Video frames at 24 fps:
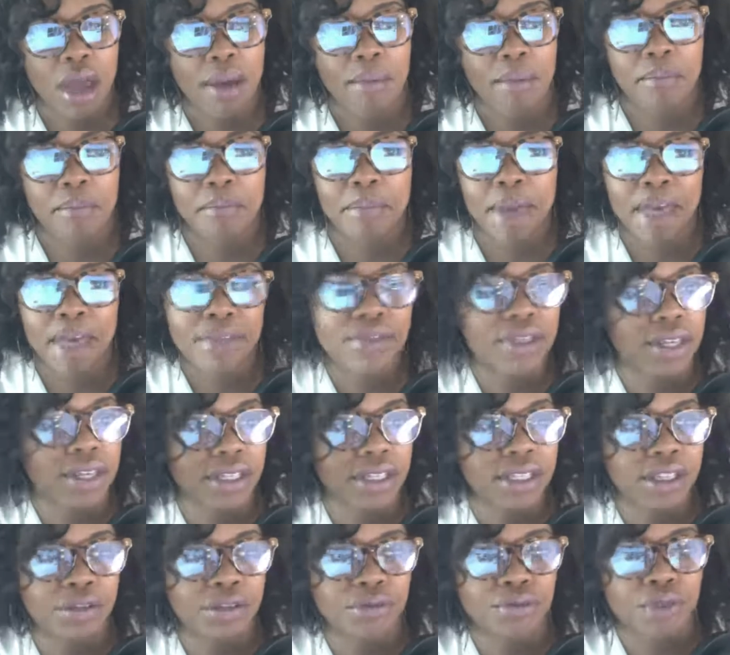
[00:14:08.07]

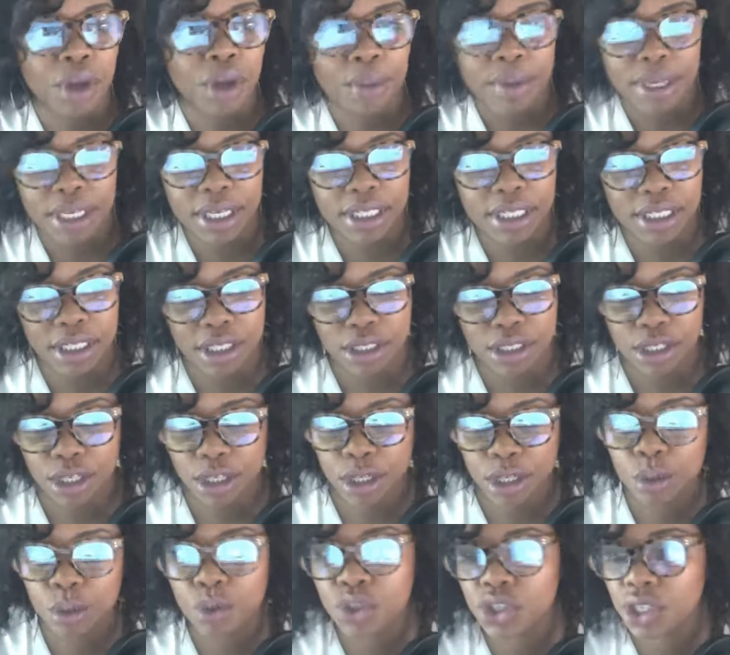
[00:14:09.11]
methods and remedies and
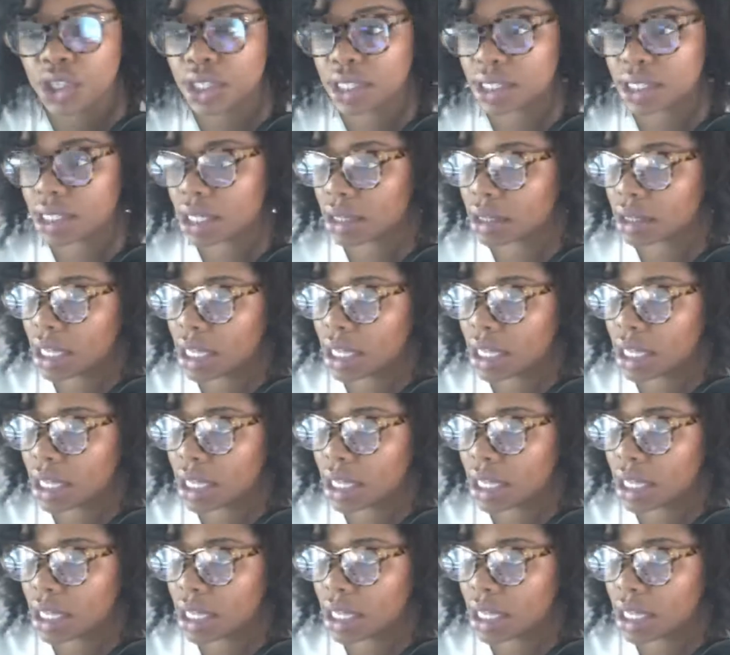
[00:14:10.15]
solutions and